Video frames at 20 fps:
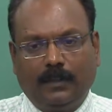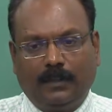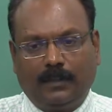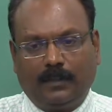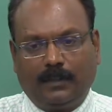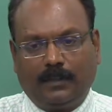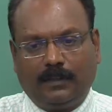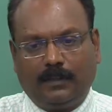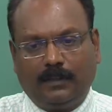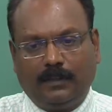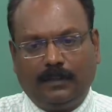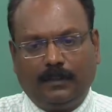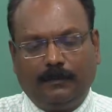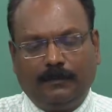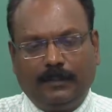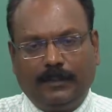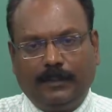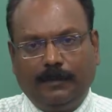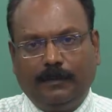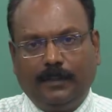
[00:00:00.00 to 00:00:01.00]
That
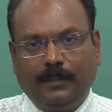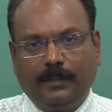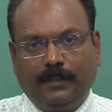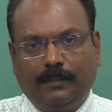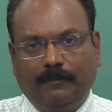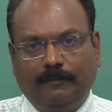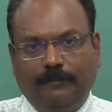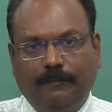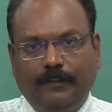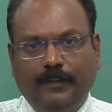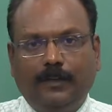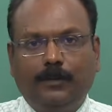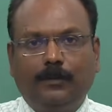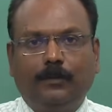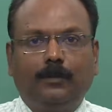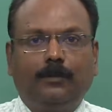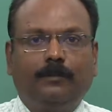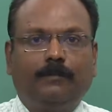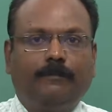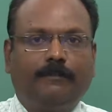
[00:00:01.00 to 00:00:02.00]
giving that feel
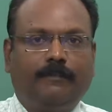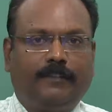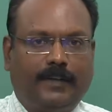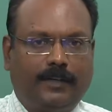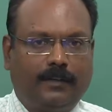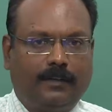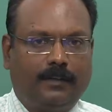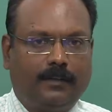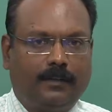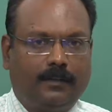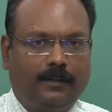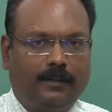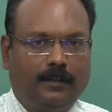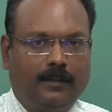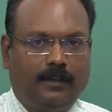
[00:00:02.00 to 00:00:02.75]
good factor,